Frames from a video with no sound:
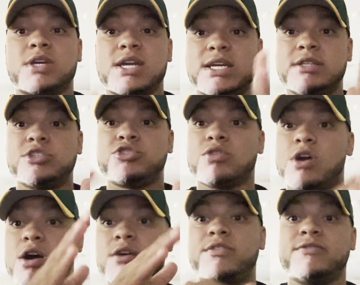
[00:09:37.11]
kind of in the
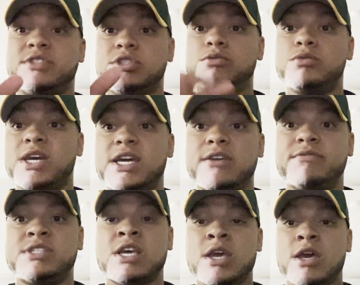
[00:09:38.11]
trough of two
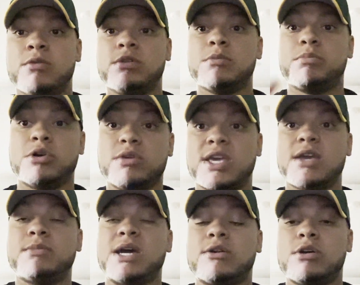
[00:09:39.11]
waves when the boat
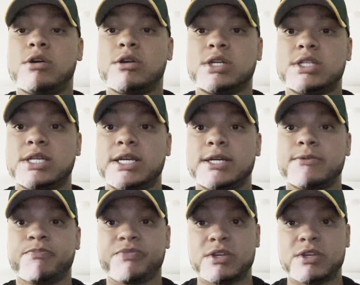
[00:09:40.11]
came down hard in there.